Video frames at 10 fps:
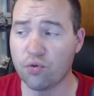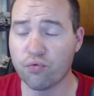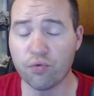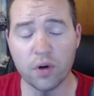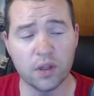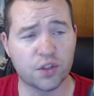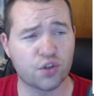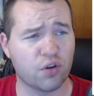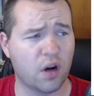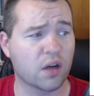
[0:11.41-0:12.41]
Really
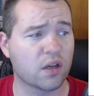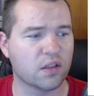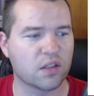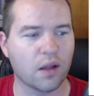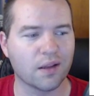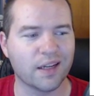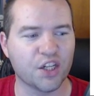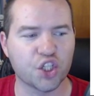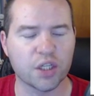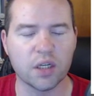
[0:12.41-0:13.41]
strong
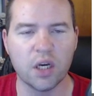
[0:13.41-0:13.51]
consolidation.